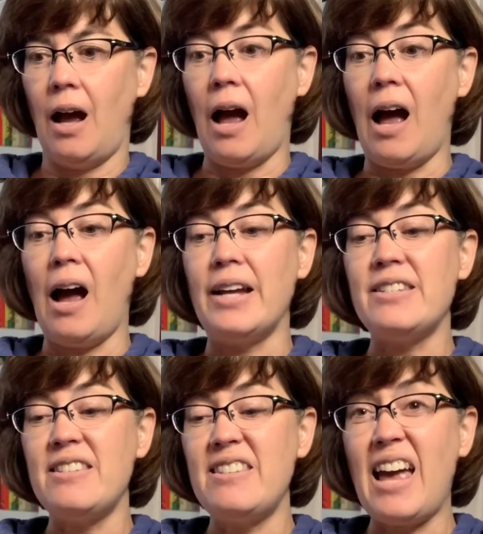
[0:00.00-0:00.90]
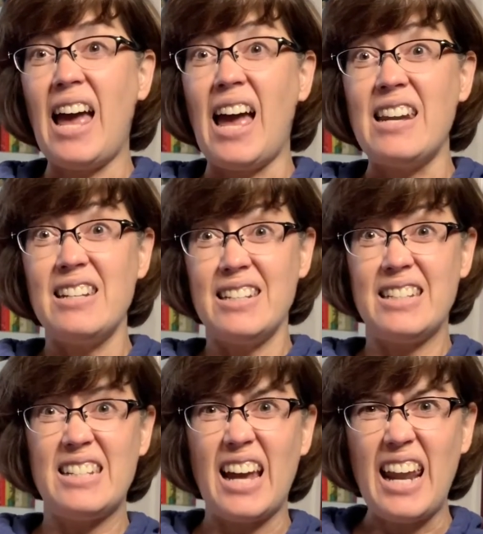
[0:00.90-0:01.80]
I said,
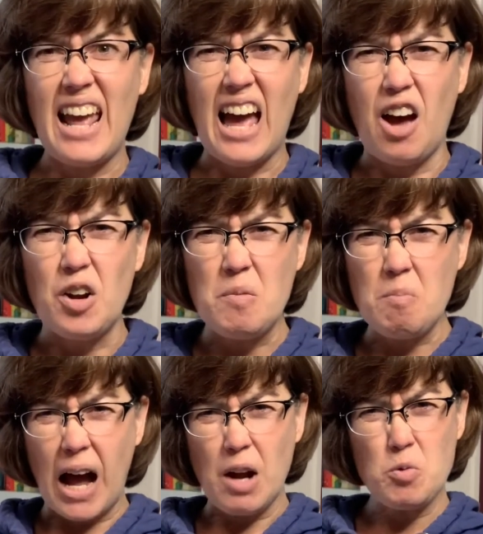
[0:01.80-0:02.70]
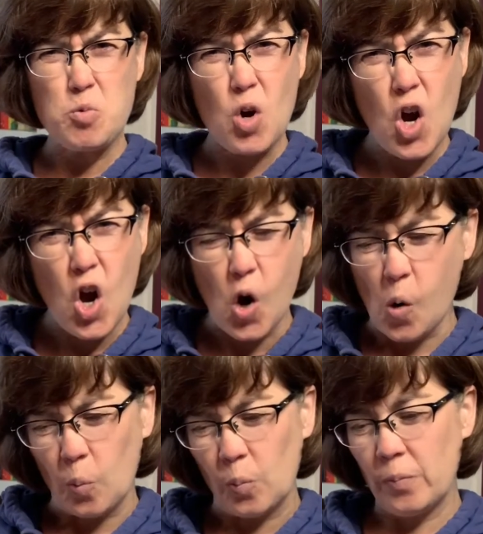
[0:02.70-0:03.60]
"Get out of my room!"